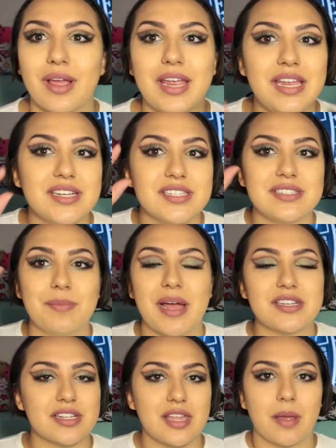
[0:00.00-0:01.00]
Like he just
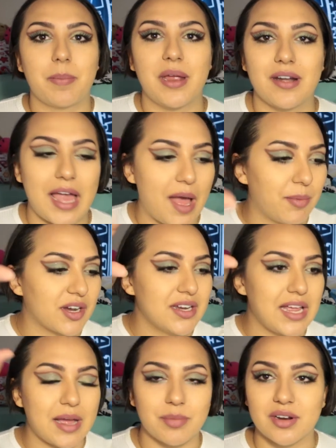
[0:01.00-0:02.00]
met magically appeared
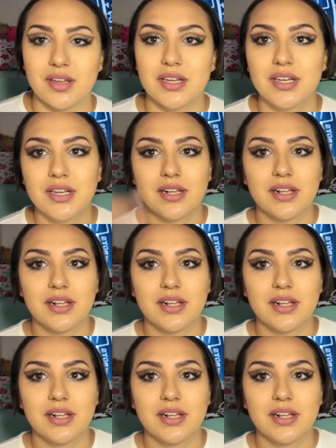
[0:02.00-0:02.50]
abracadabra,